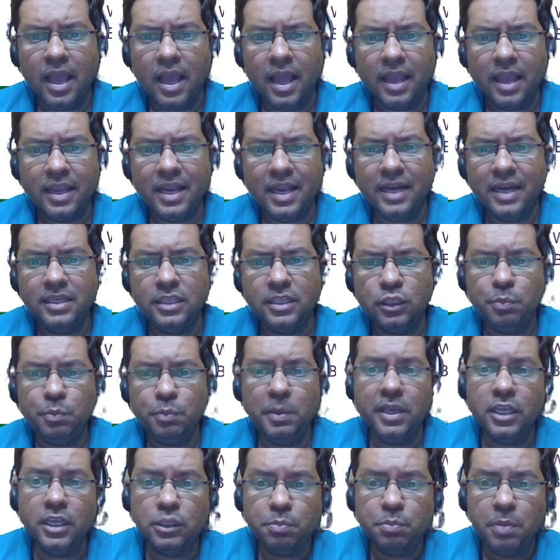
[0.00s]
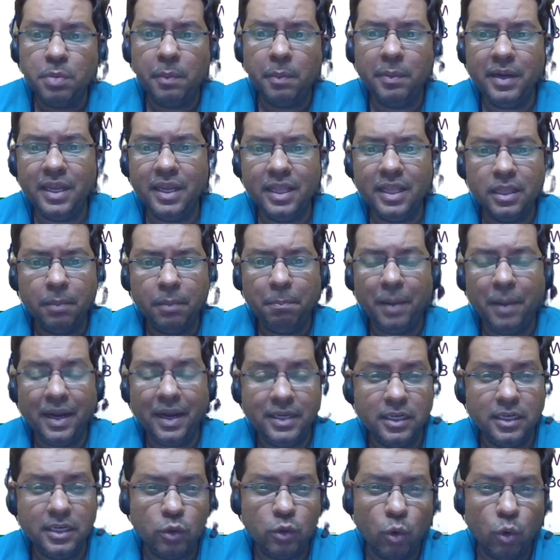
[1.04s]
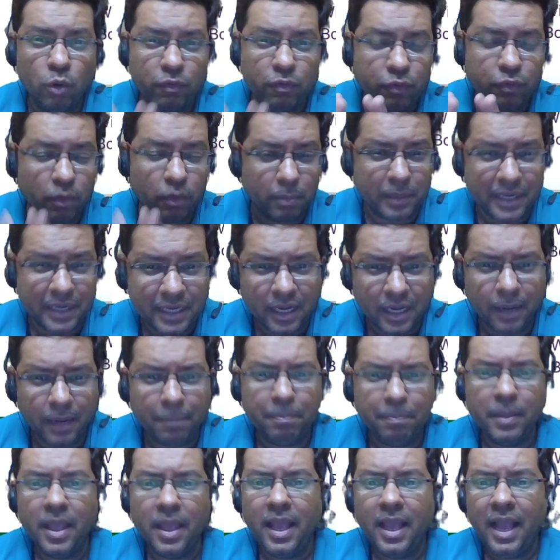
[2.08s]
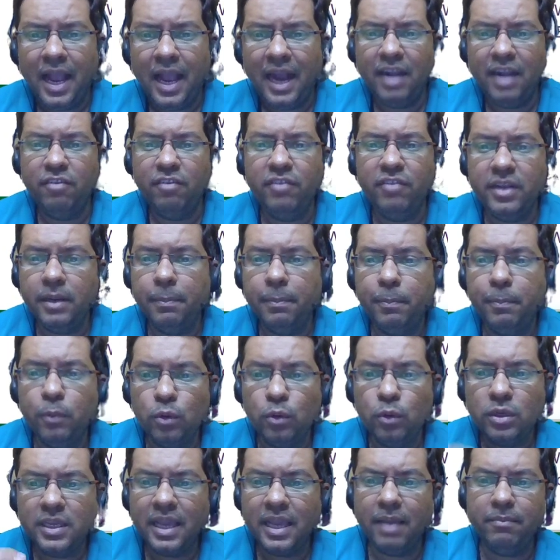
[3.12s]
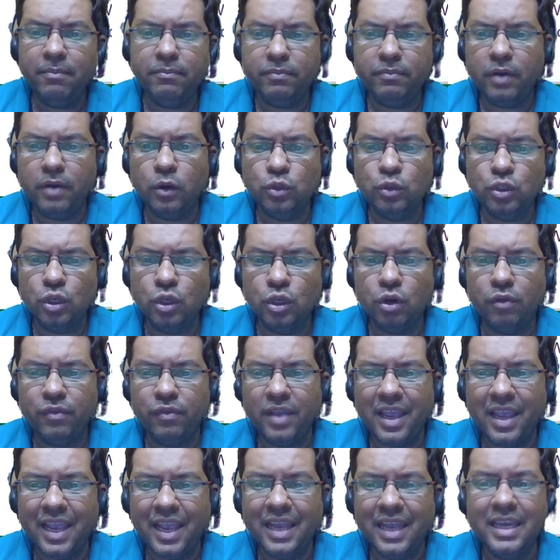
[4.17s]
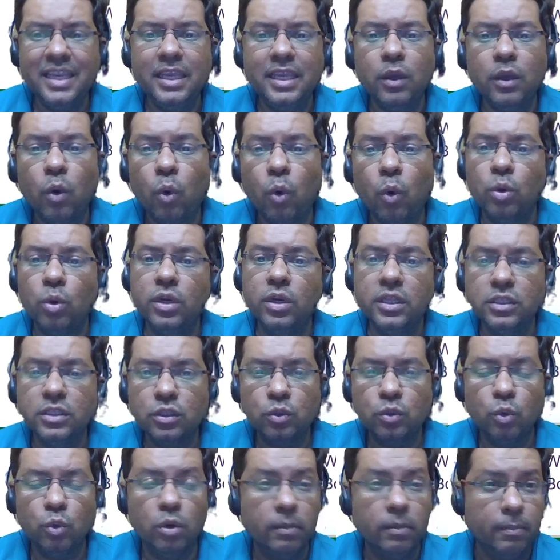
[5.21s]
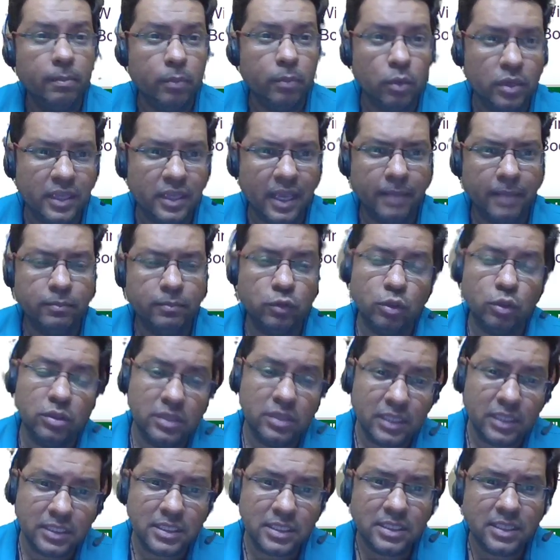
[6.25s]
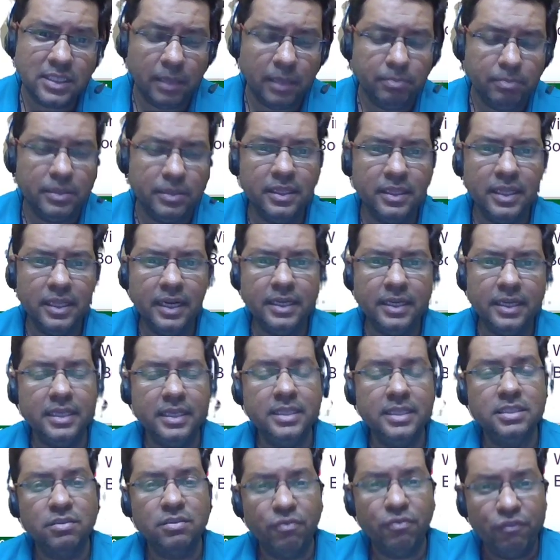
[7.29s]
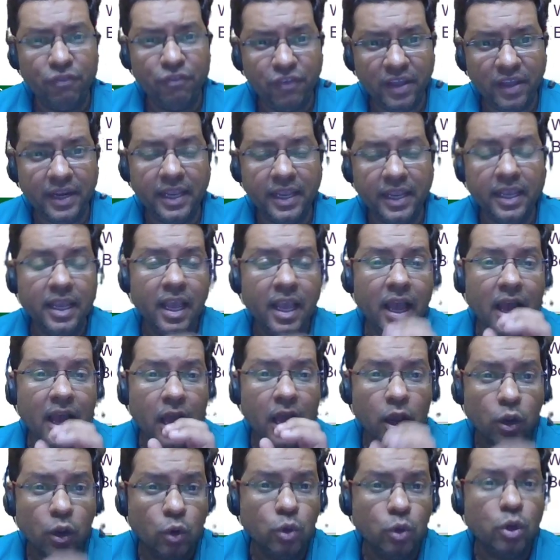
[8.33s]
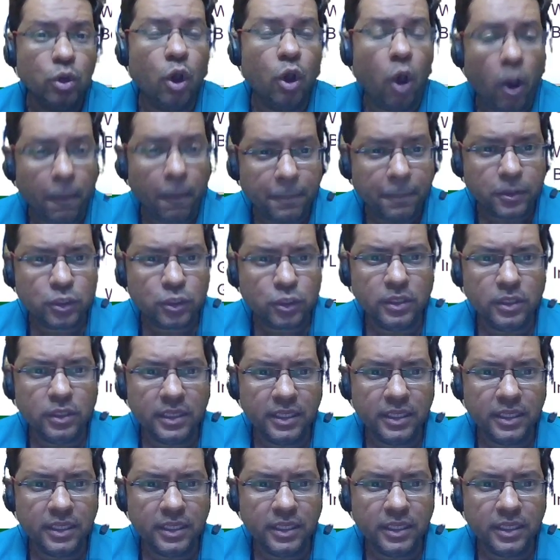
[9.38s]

Get the speaker's PPT and the Python code from GitHub and win a bootcamp voucher of any Odin School bootcamp. So this is something that is very good opportunity